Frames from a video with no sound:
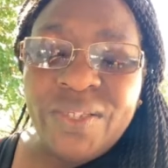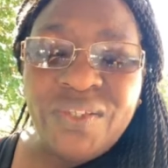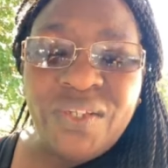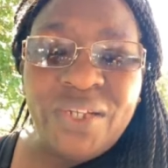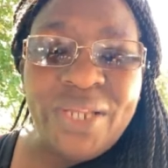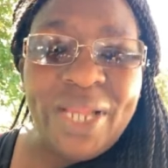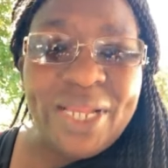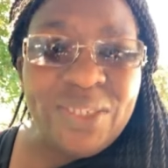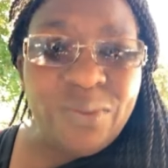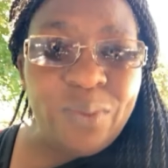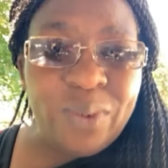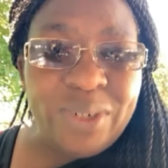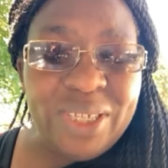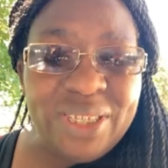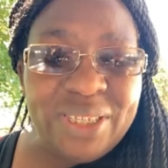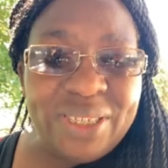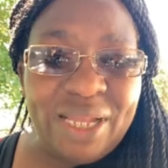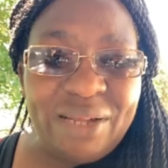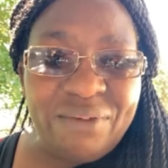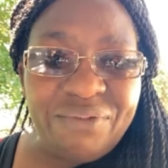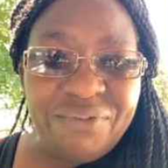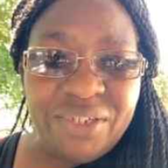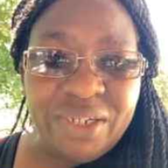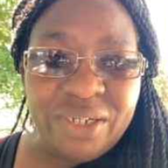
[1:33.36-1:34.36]
So that's what he's
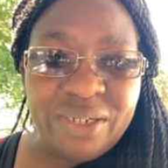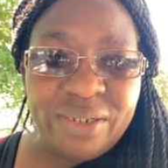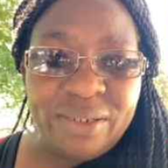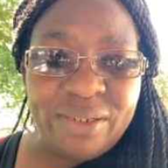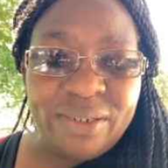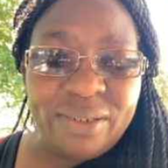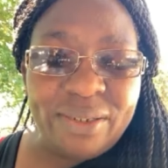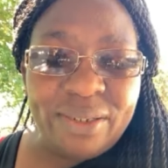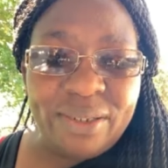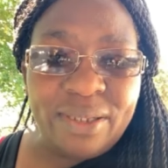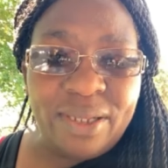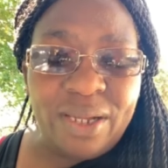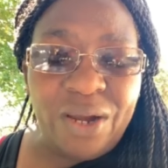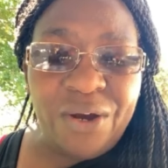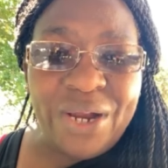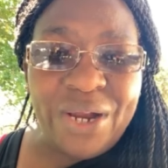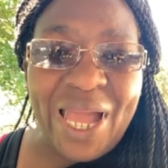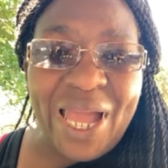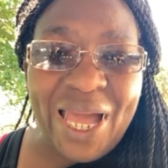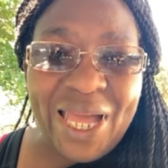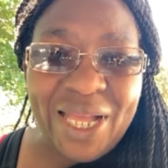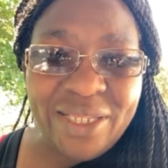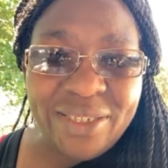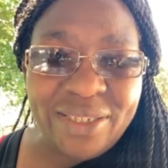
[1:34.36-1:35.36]
after, our
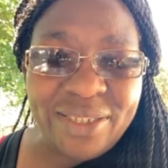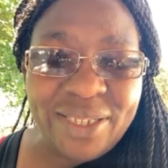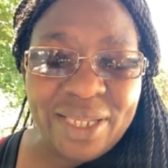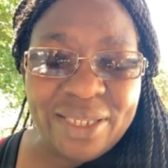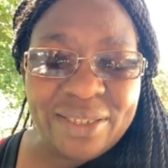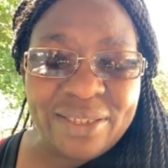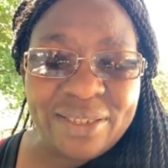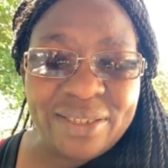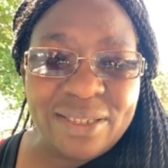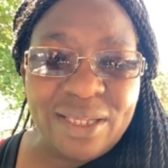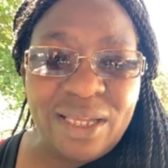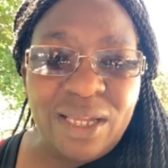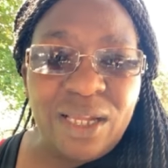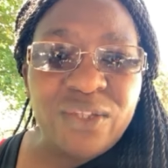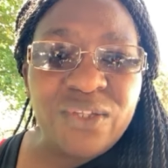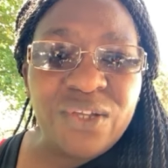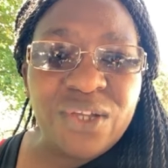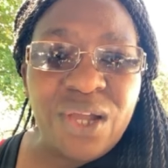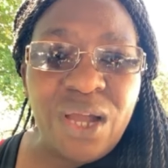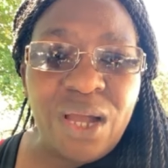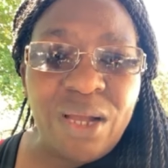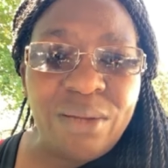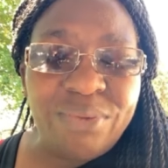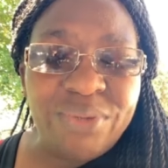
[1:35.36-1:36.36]
access
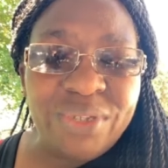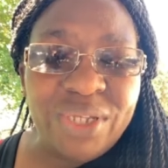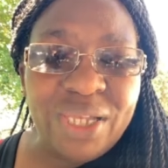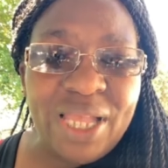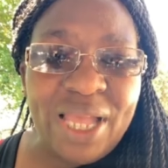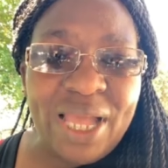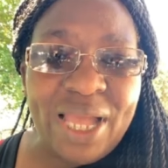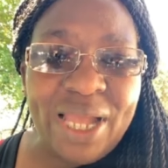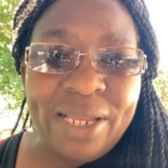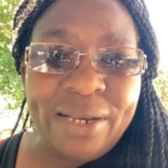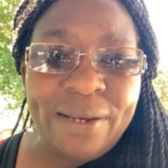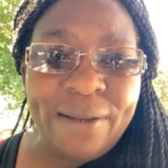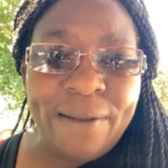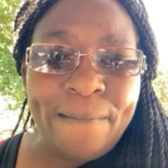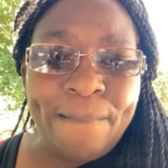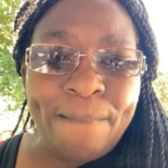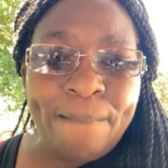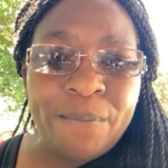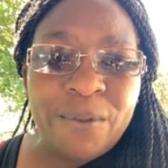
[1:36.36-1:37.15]
to come to God,